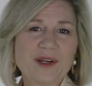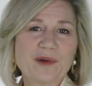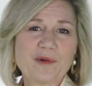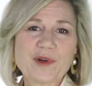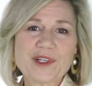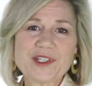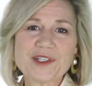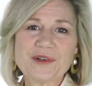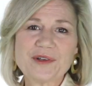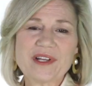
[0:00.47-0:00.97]

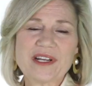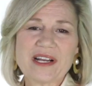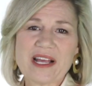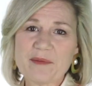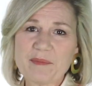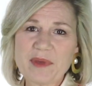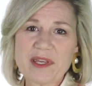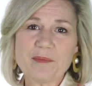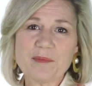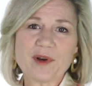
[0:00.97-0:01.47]
Jerri Richard
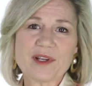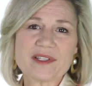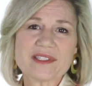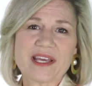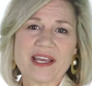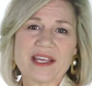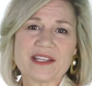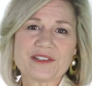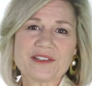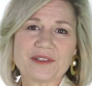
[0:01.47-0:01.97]
and I beat
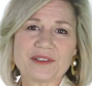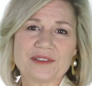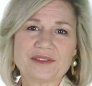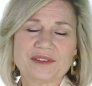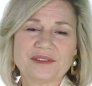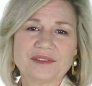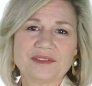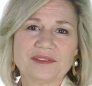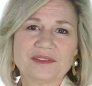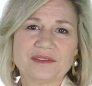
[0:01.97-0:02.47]
breast cancer.
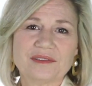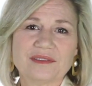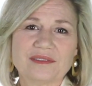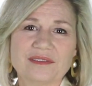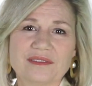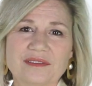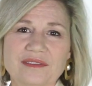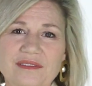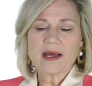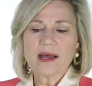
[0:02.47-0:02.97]

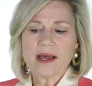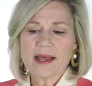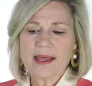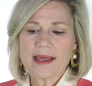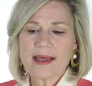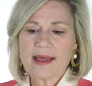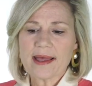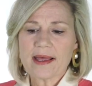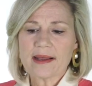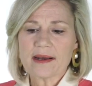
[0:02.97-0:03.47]

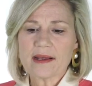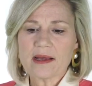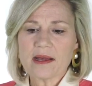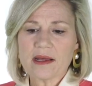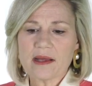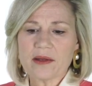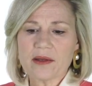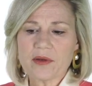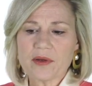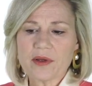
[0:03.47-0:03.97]
I had
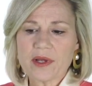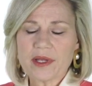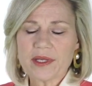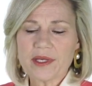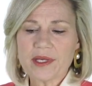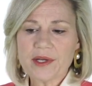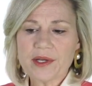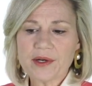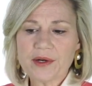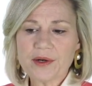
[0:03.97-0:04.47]

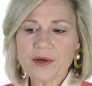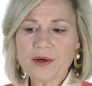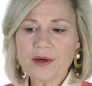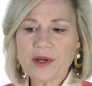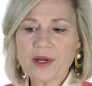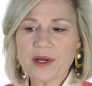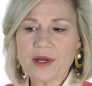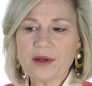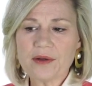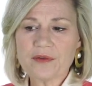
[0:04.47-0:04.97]
a
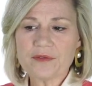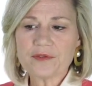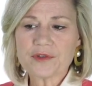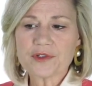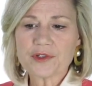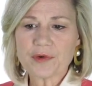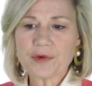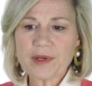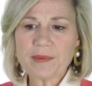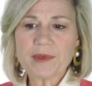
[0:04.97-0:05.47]
year
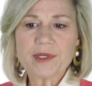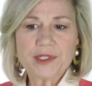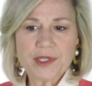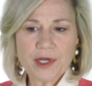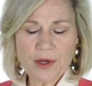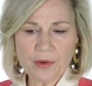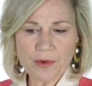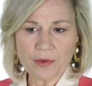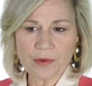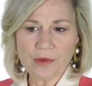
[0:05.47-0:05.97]
of
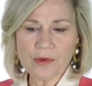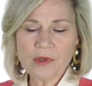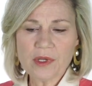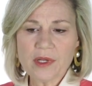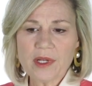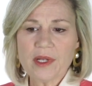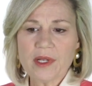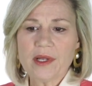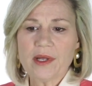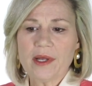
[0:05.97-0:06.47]
treatment
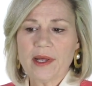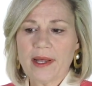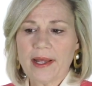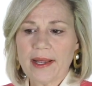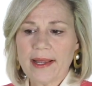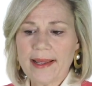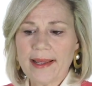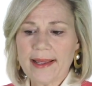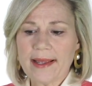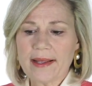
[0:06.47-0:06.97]
total.
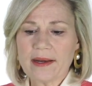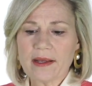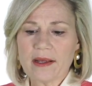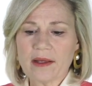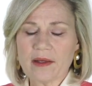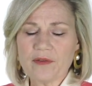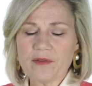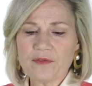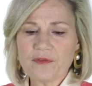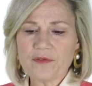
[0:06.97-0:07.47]
I
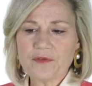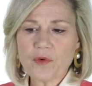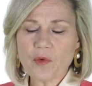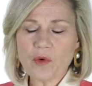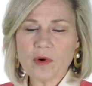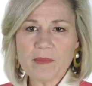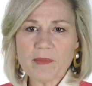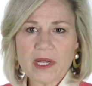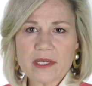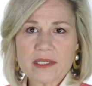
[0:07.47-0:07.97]
had
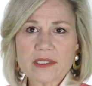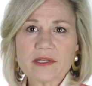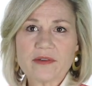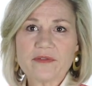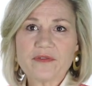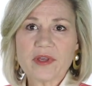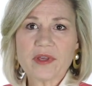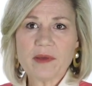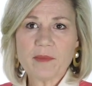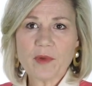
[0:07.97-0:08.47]
4 months
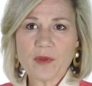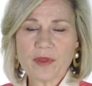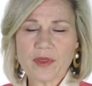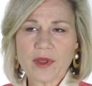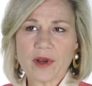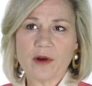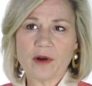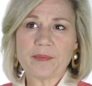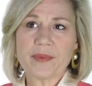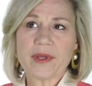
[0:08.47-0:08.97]
of
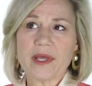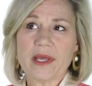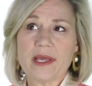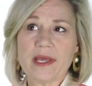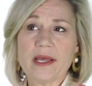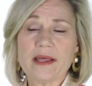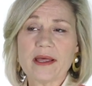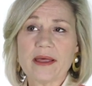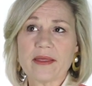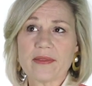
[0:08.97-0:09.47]

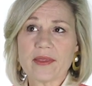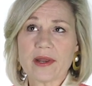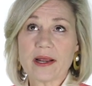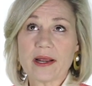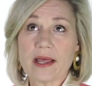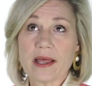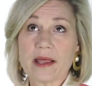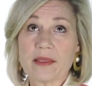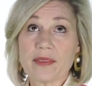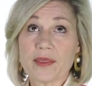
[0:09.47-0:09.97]
chemotherapy, and
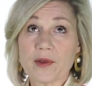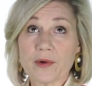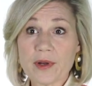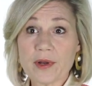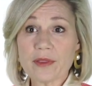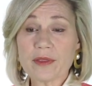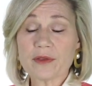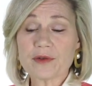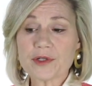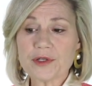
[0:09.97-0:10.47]
then I had
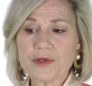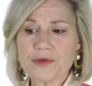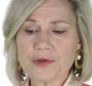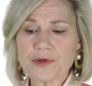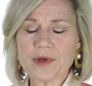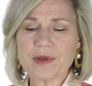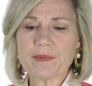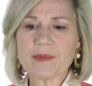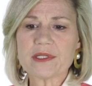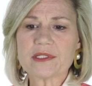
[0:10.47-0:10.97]
32
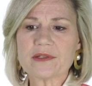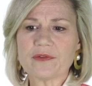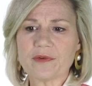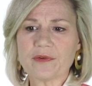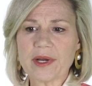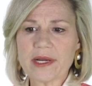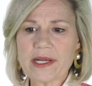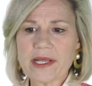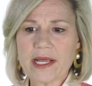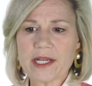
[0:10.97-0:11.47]
treatments
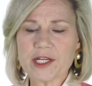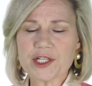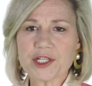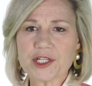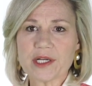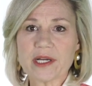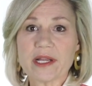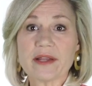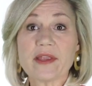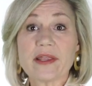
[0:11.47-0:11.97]
of
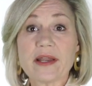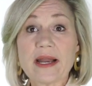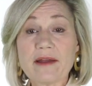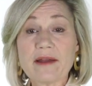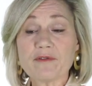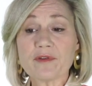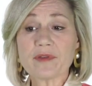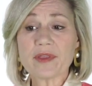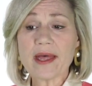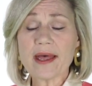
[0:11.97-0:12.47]
radiation, and then
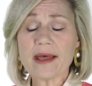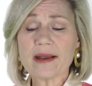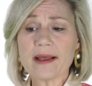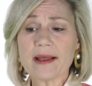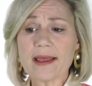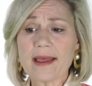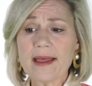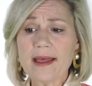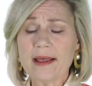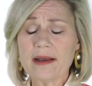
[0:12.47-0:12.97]
after
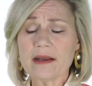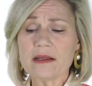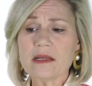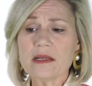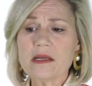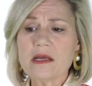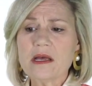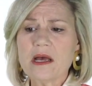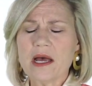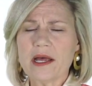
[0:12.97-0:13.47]
that I had
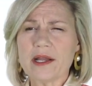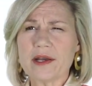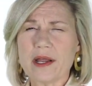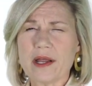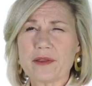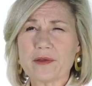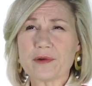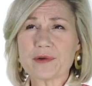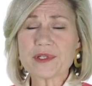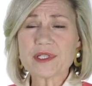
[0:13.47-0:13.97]

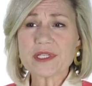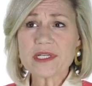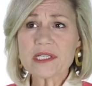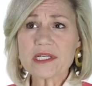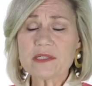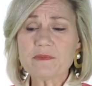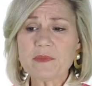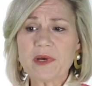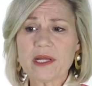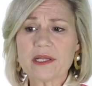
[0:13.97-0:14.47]
another
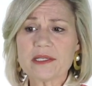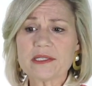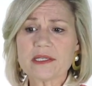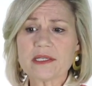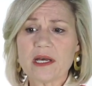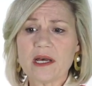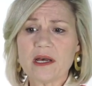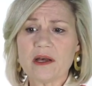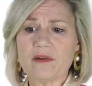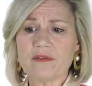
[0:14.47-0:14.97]
6
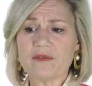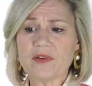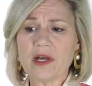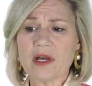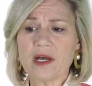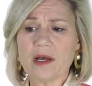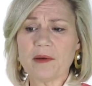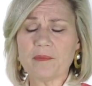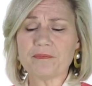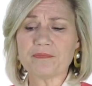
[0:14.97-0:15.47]
months of